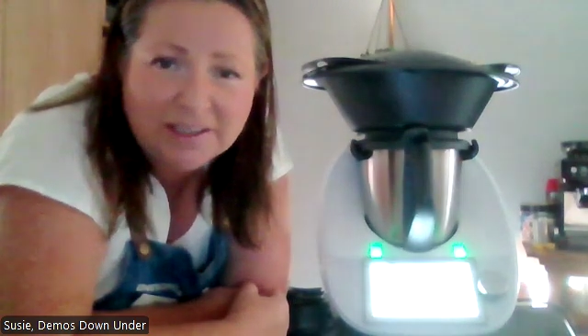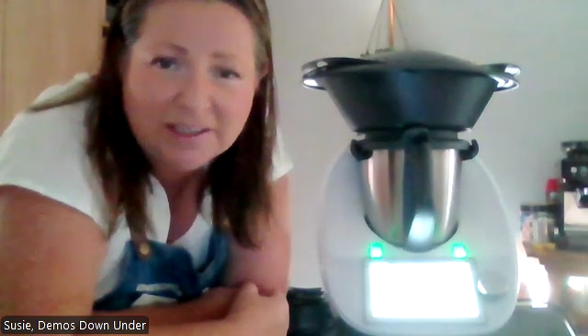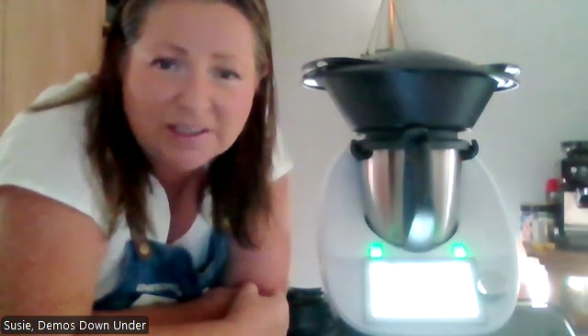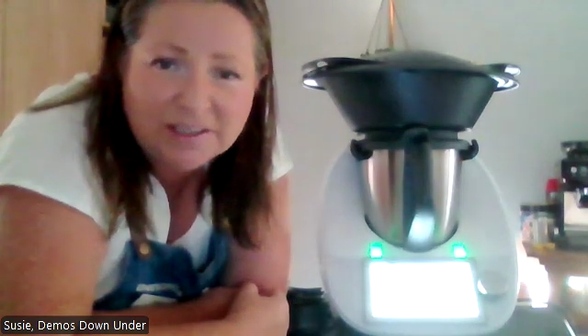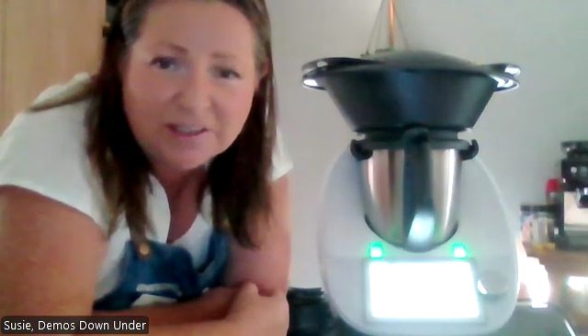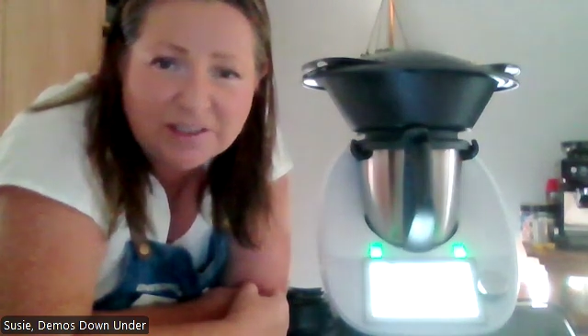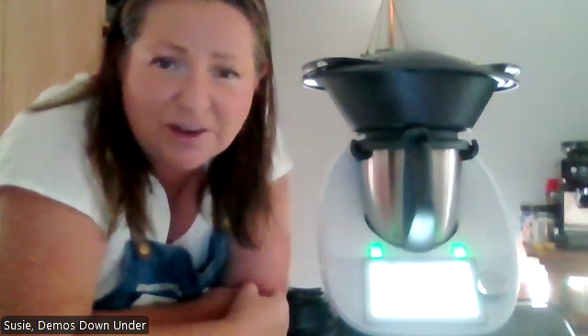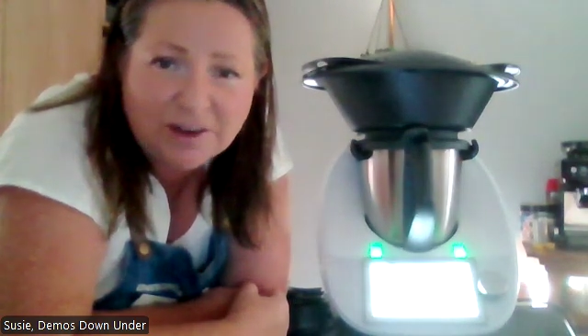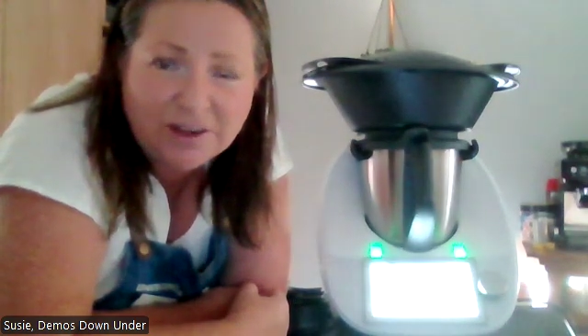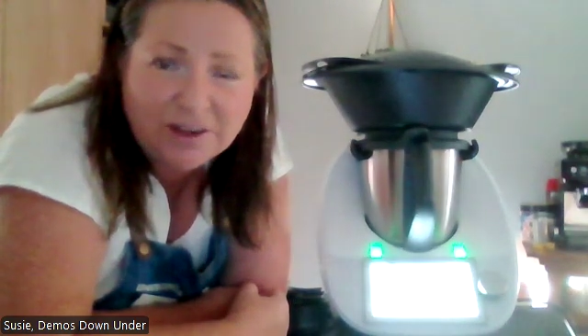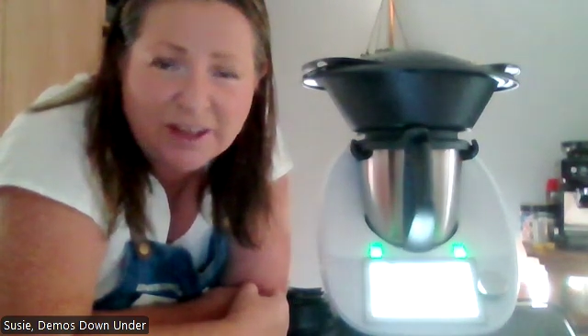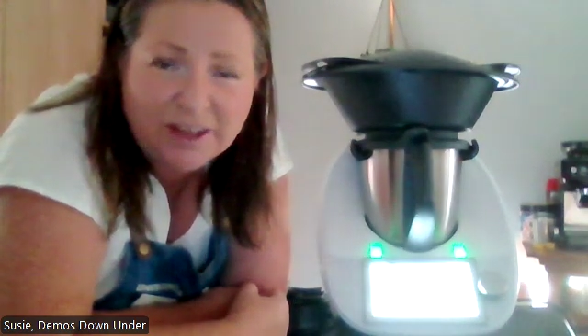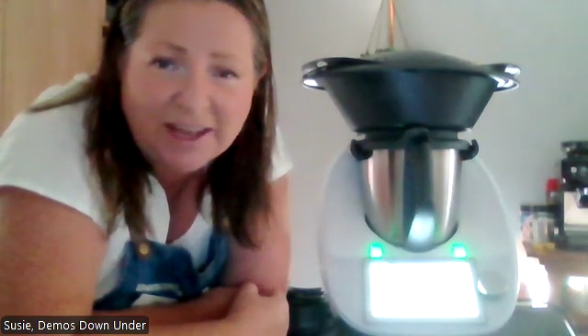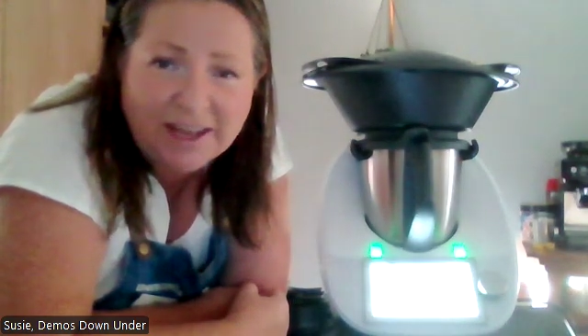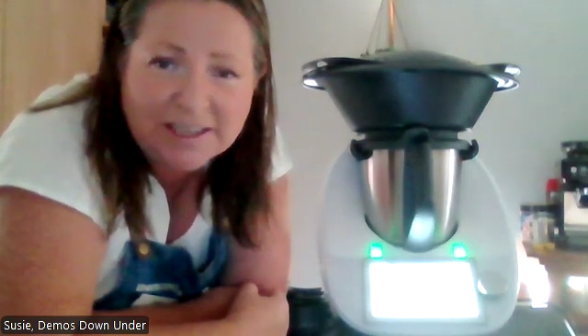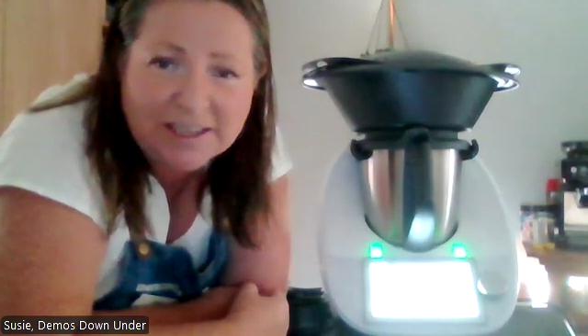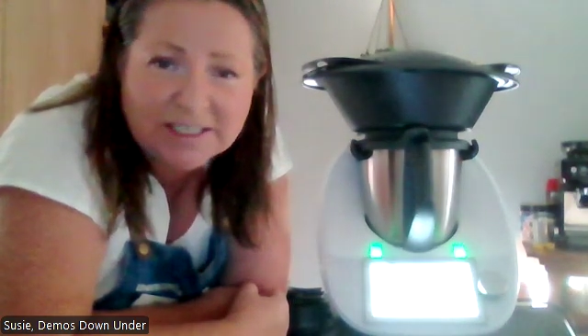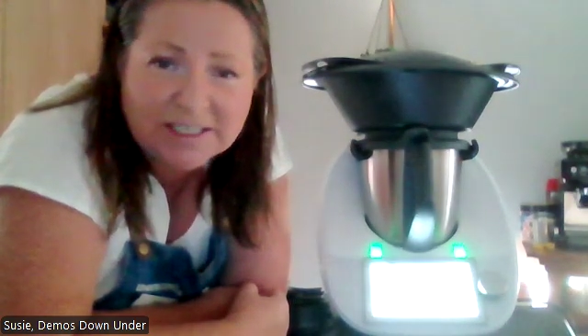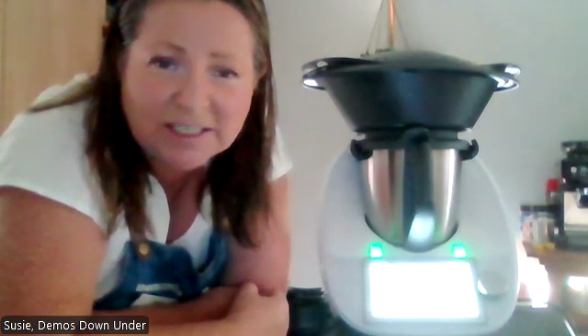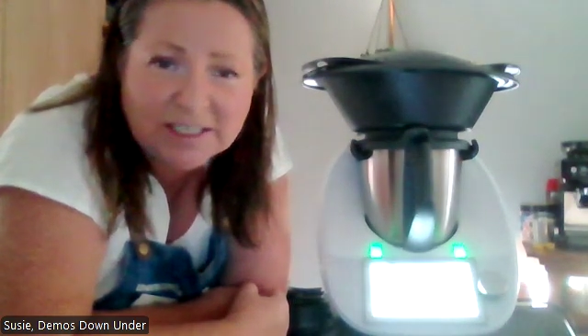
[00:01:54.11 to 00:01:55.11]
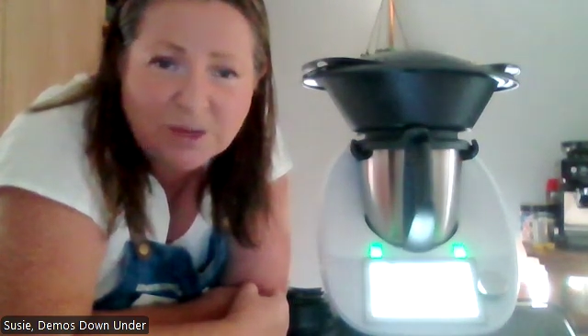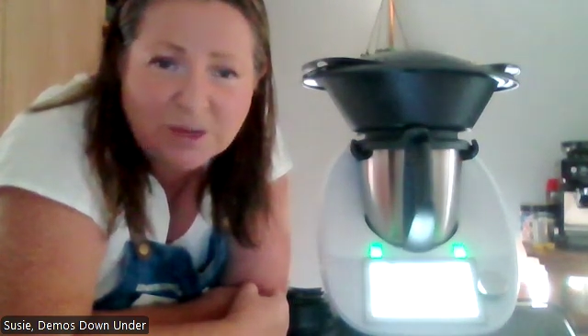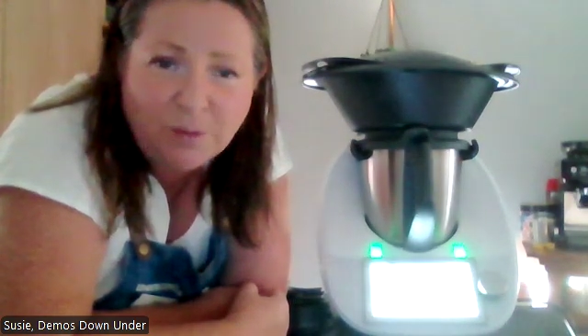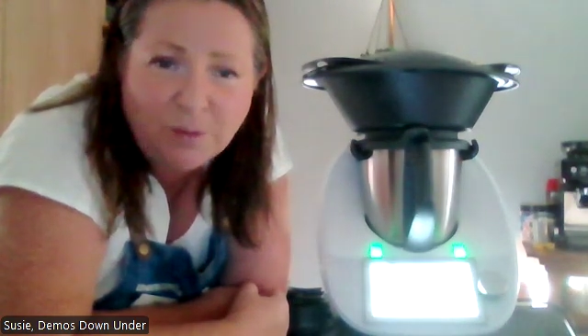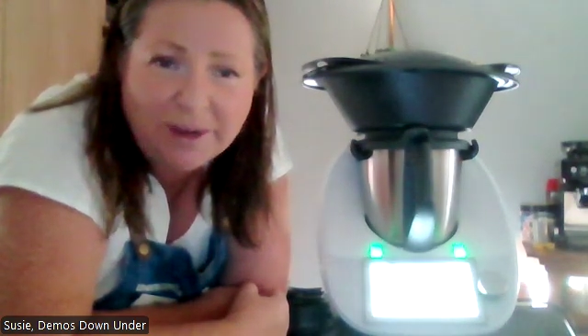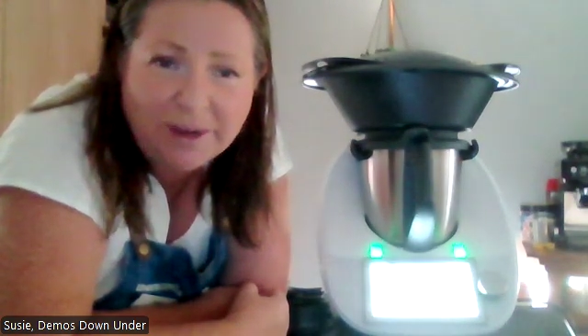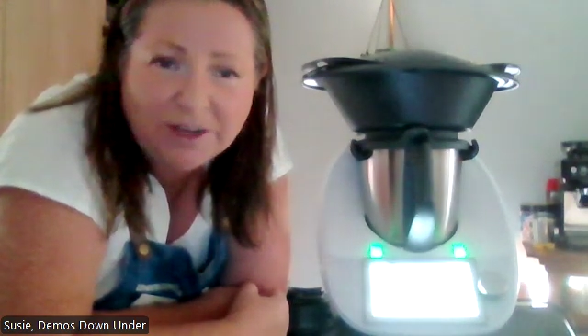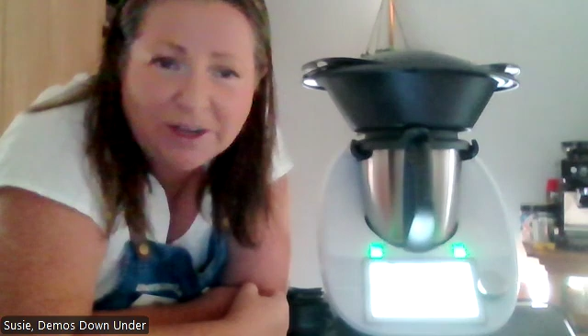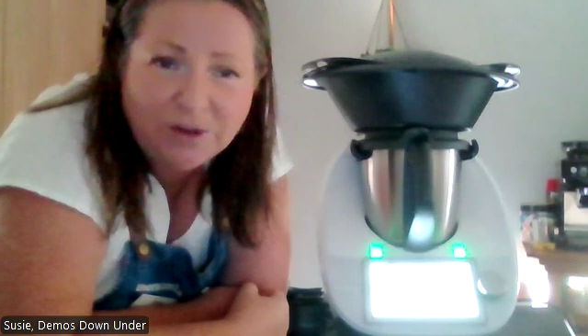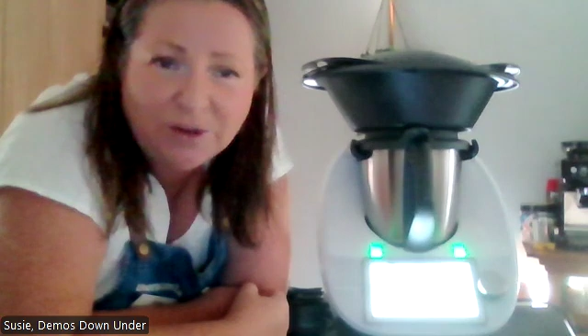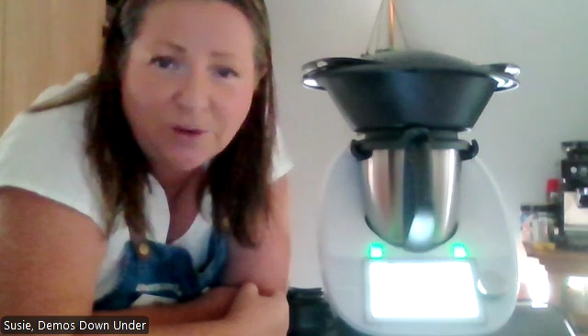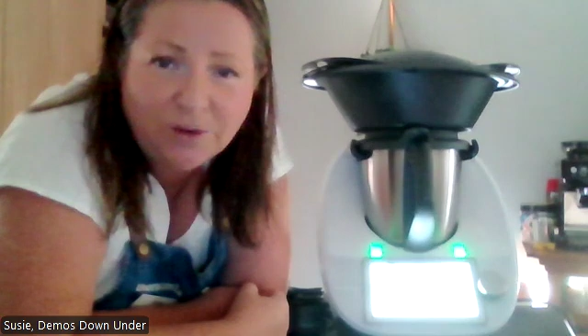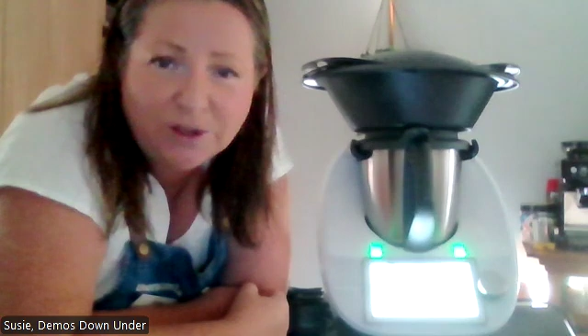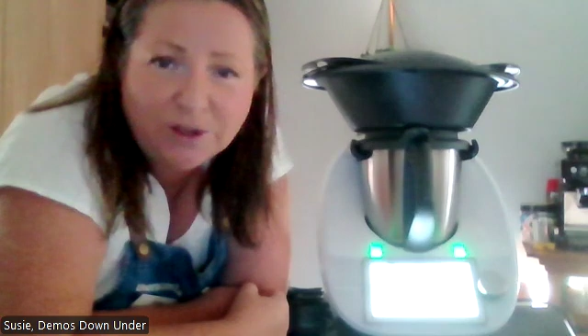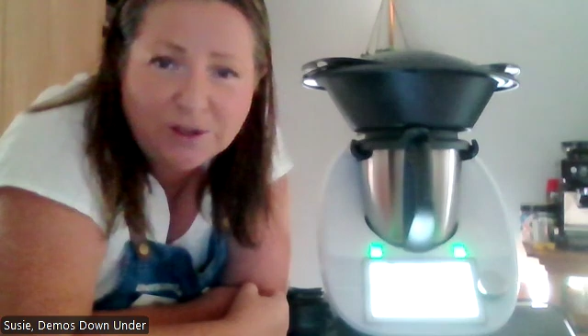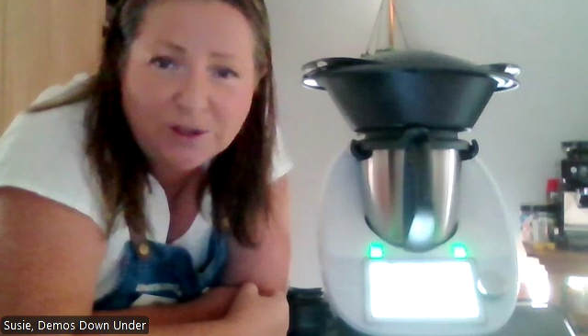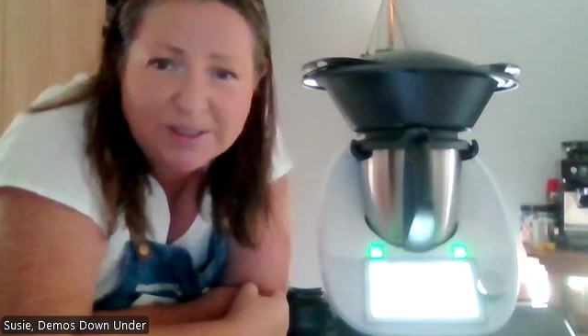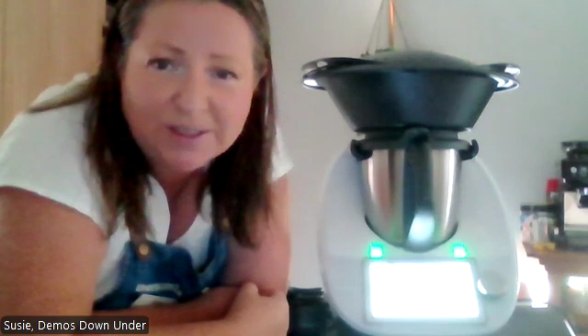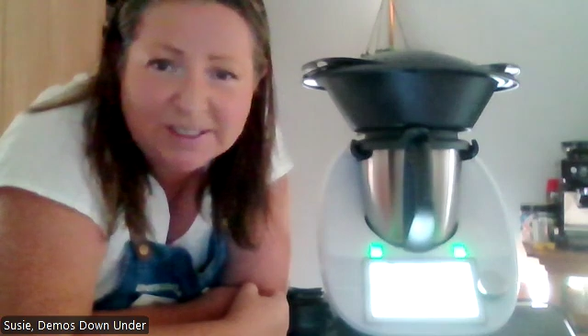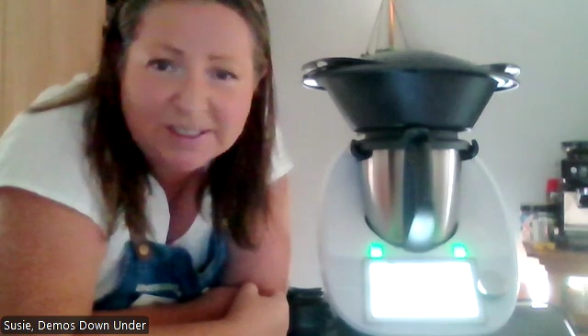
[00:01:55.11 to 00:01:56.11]
so that when you're
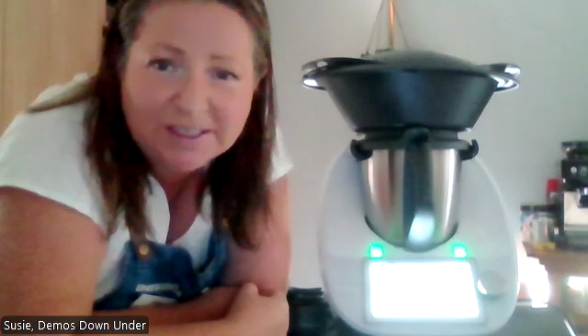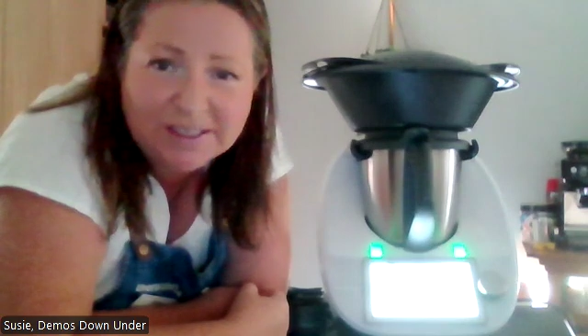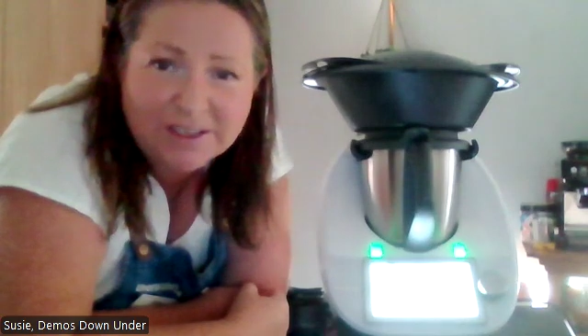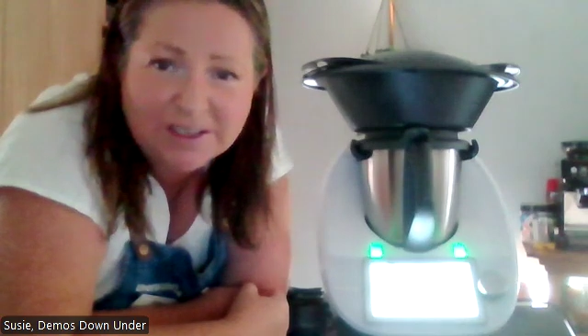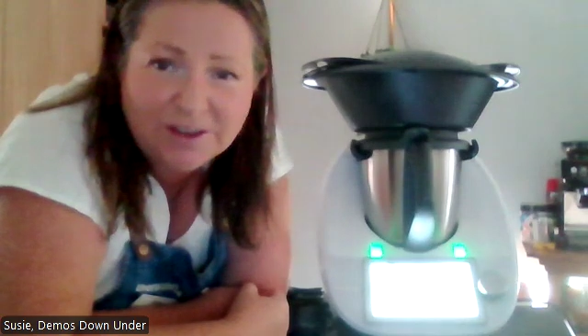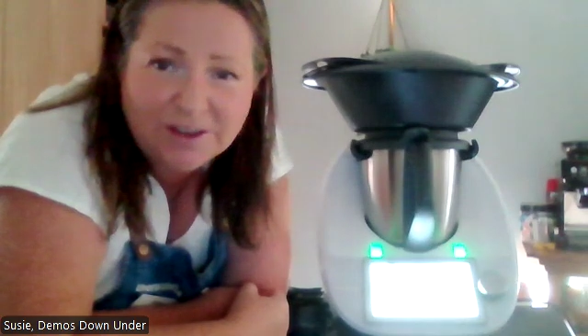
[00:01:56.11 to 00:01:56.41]
using